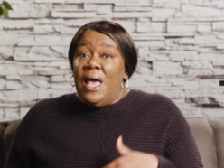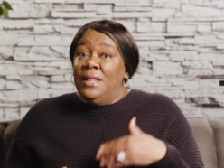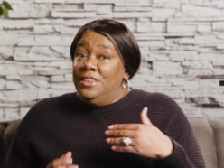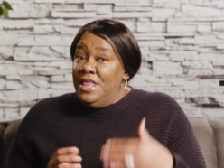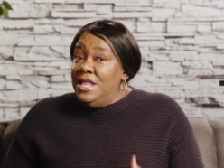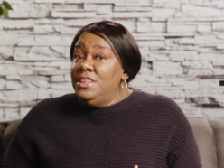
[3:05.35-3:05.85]

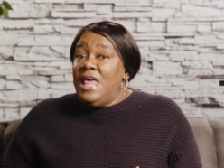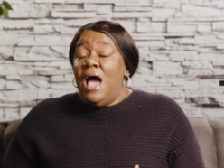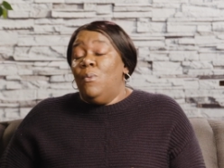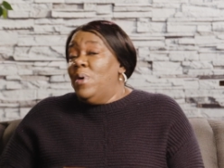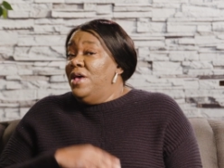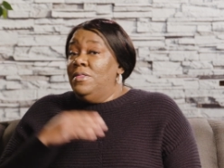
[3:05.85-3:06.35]
And then
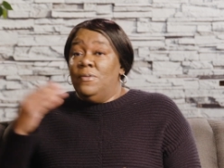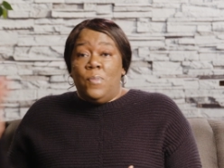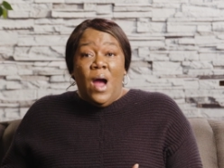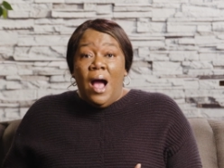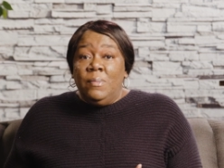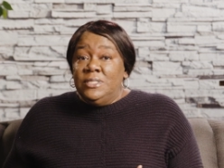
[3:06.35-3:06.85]
that way, the
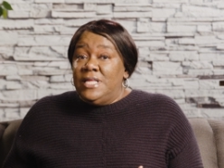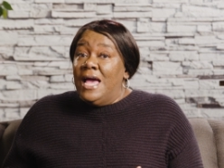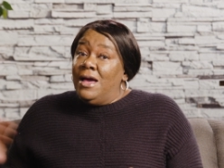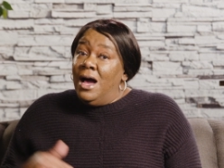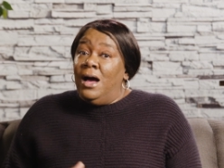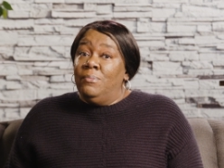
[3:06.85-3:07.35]
promise
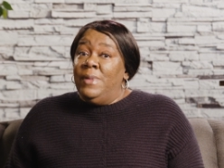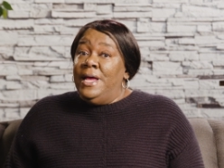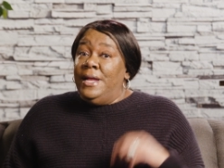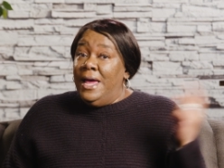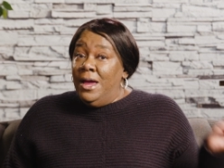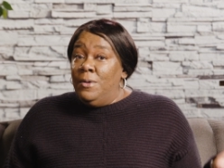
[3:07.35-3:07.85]
that God
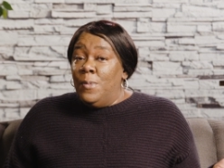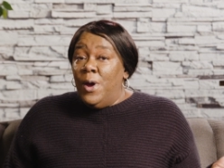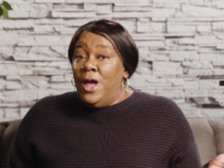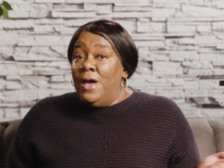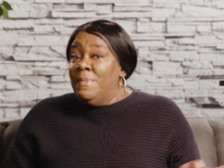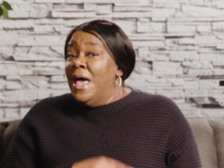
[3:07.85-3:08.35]
made
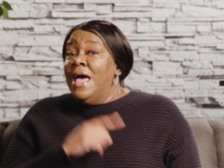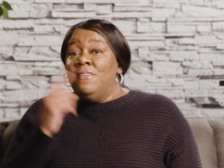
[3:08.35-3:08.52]
Abraham